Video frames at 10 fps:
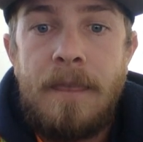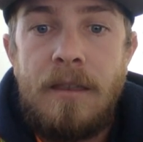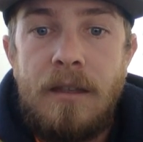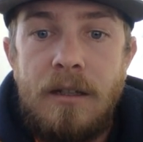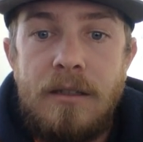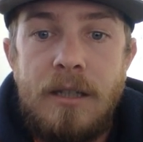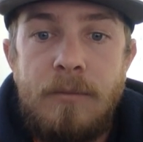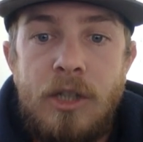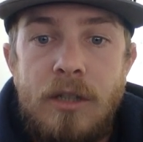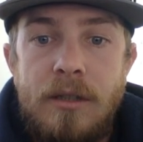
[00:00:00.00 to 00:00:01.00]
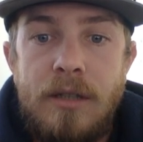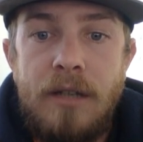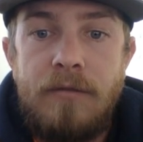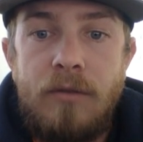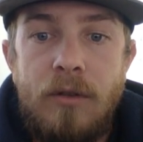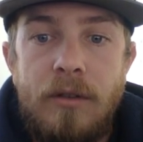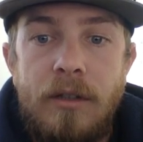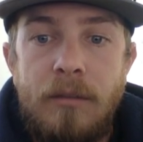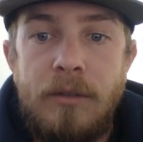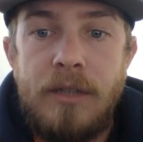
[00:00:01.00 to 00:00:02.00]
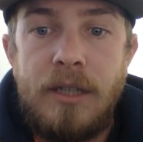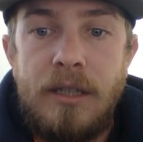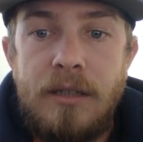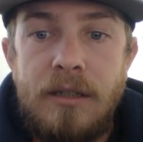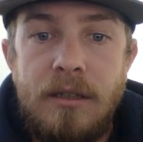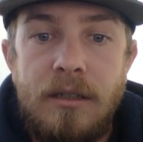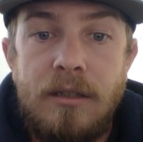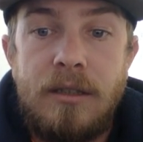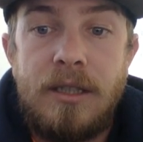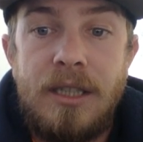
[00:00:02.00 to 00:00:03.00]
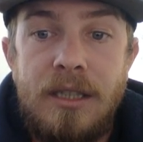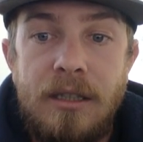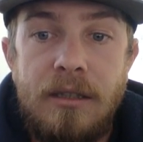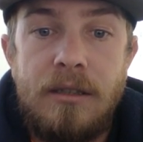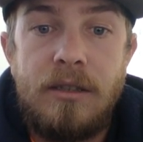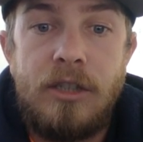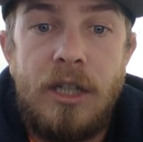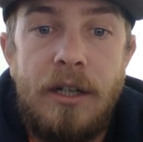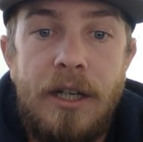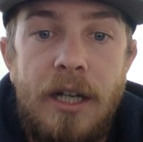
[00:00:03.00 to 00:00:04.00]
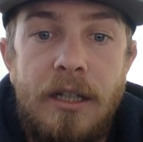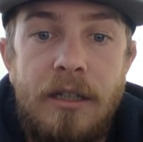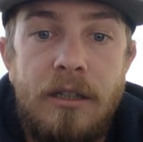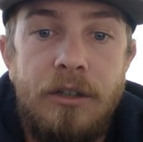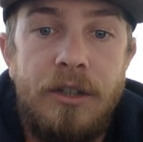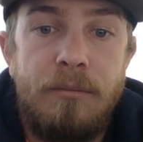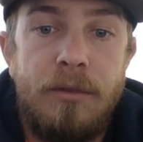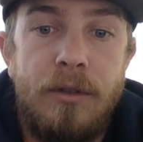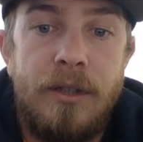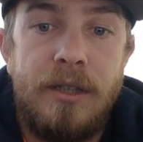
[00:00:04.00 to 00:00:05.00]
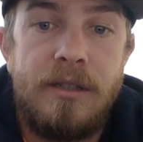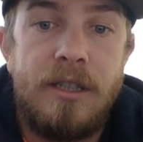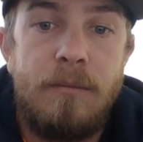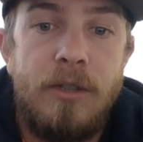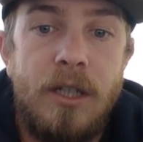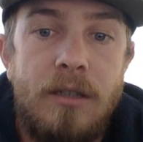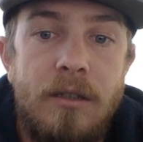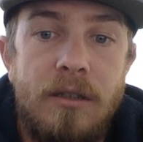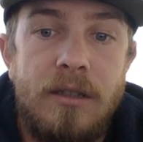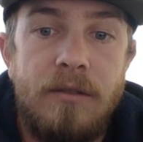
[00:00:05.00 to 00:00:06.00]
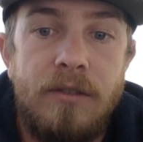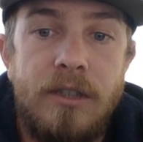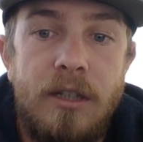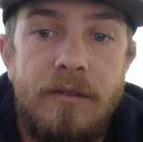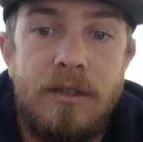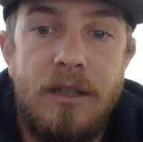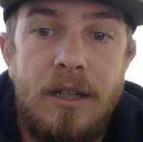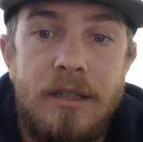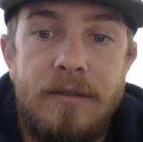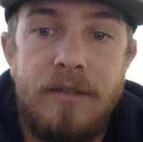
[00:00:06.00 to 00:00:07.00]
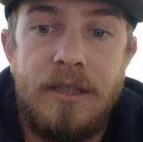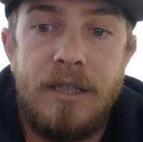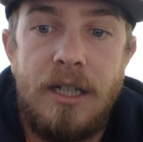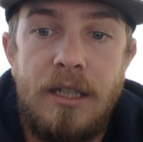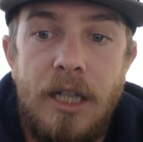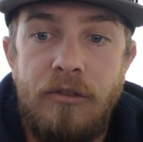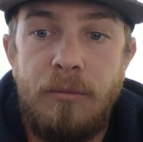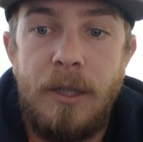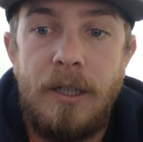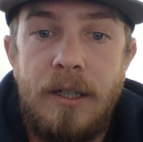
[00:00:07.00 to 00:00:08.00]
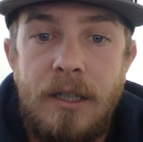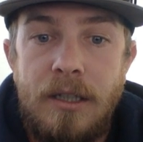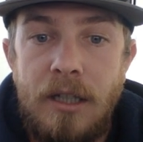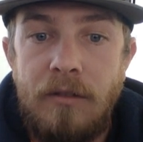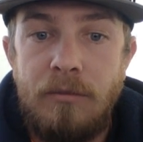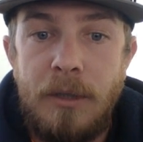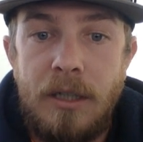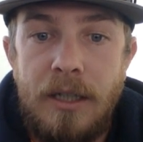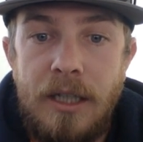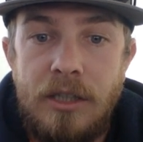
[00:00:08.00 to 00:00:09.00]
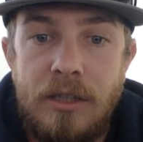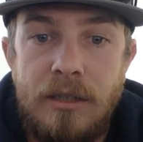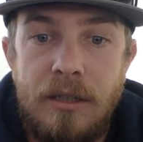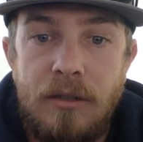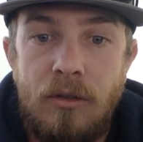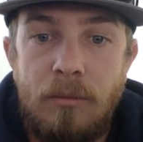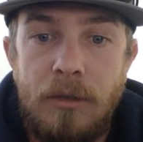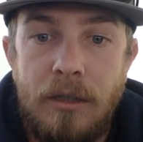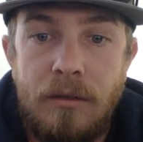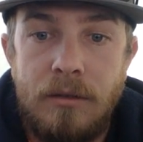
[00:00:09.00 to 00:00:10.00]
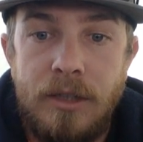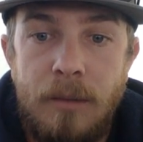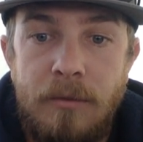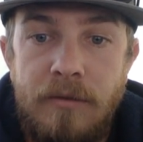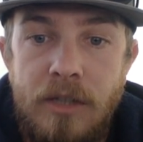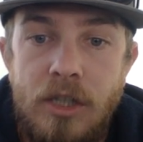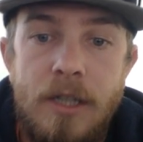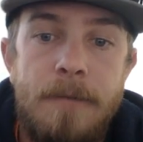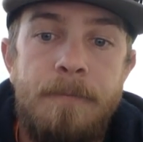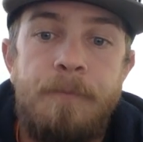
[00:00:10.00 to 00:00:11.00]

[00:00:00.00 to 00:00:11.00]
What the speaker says: The exemption set forth in the preceding sentence shall not include employees subject to the civil service laws of a state government, governmental agency, or political subdivision.